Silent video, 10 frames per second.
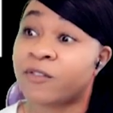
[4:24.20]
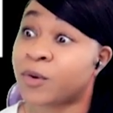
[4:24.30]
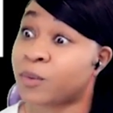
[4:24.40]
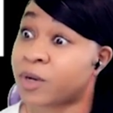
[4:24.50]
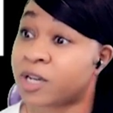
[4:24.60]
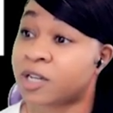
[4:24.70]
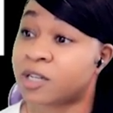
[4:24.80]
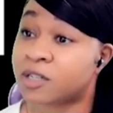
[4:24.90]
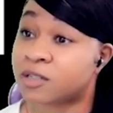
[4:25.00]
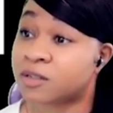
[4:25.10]
For
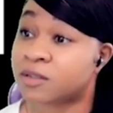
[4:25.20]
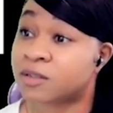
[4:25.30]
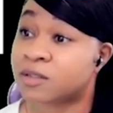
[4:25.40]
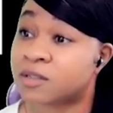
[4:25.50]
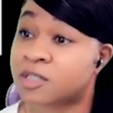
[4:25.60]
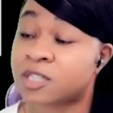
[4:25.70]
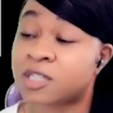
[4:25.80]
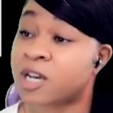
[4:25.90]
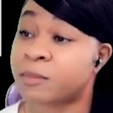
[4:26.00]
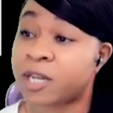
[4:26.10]
real.
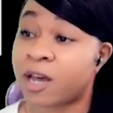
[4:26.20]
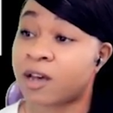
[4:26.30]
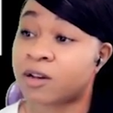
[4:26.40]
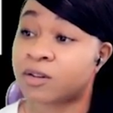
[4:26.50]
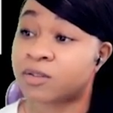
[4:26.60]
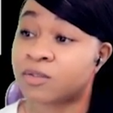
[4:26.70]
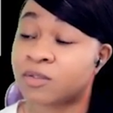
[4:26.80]
Just tell me now.